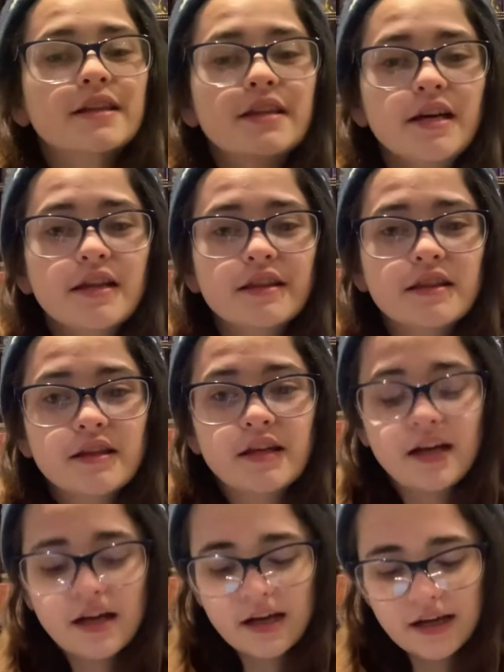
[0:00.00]
is
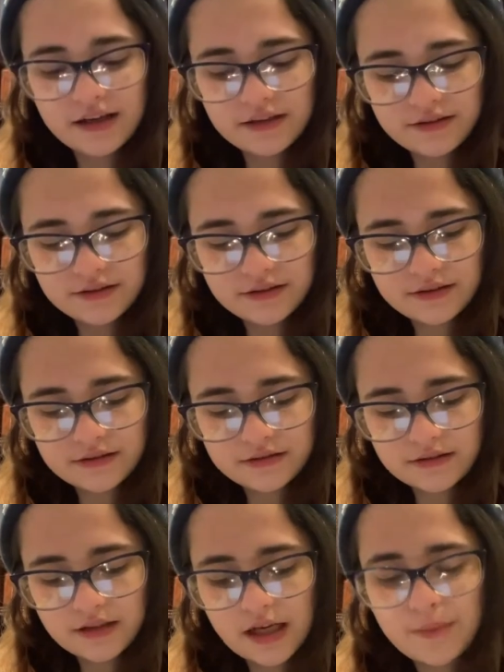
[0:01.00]

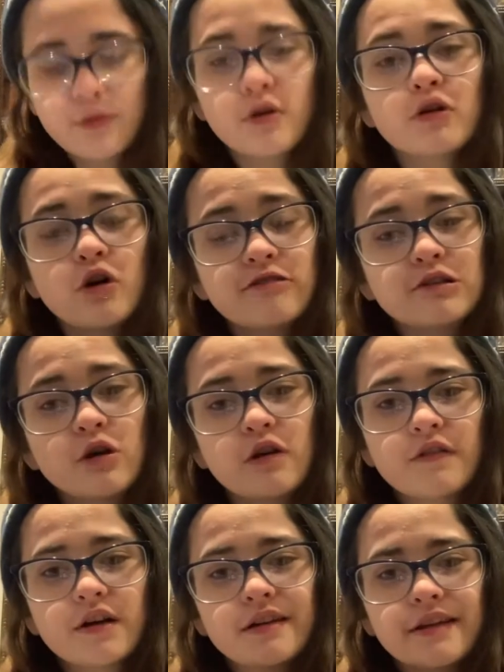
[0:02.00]
a book or an
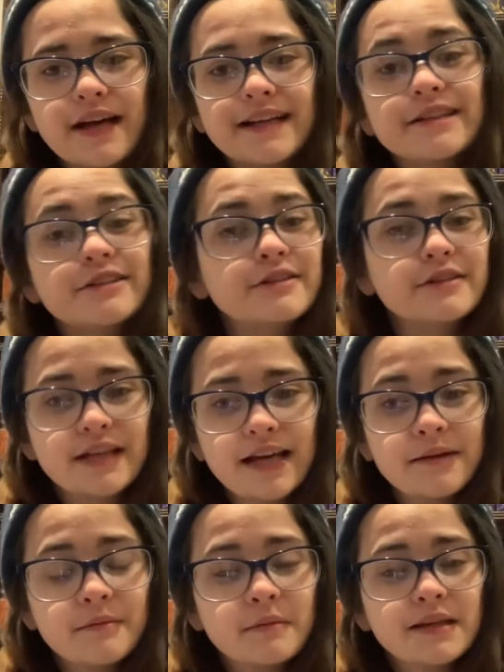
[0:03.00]
author that
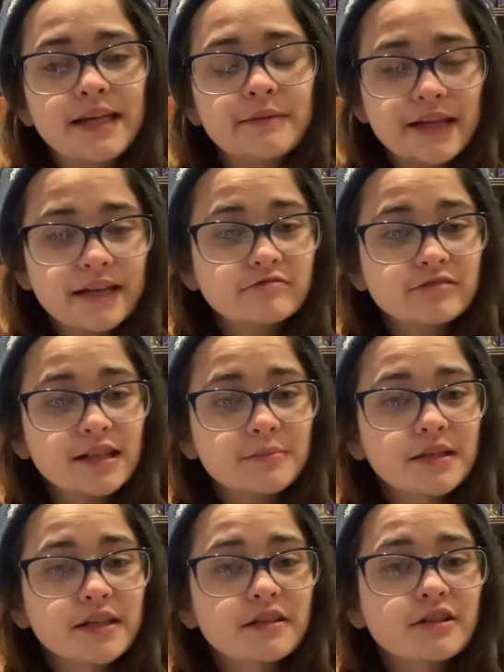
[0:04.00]
keeps getting
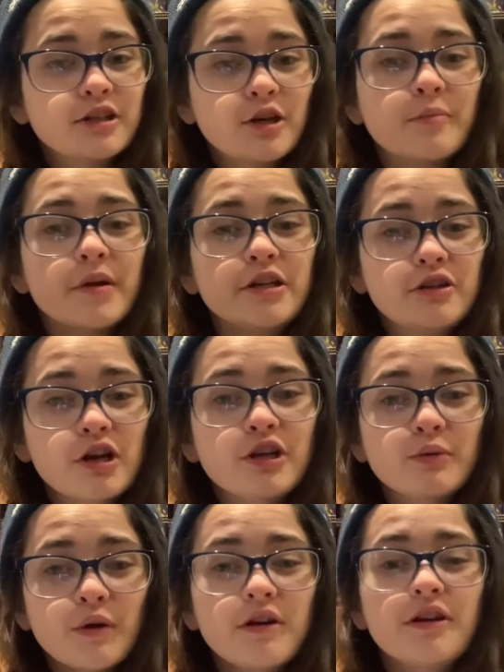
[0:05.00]
recommended to you, but you know you
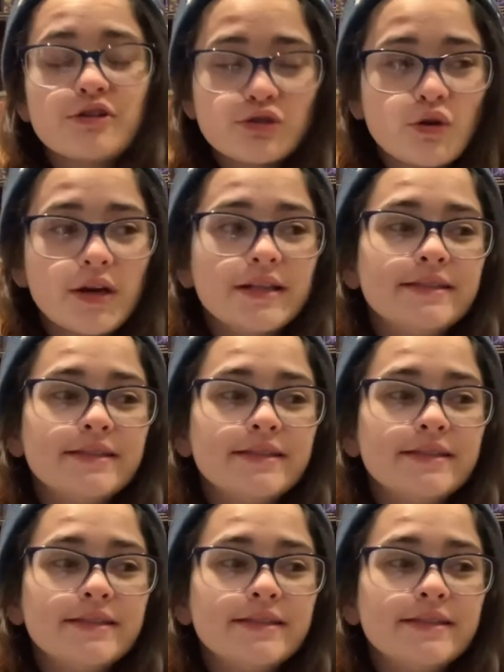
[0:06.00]
won't enjoy.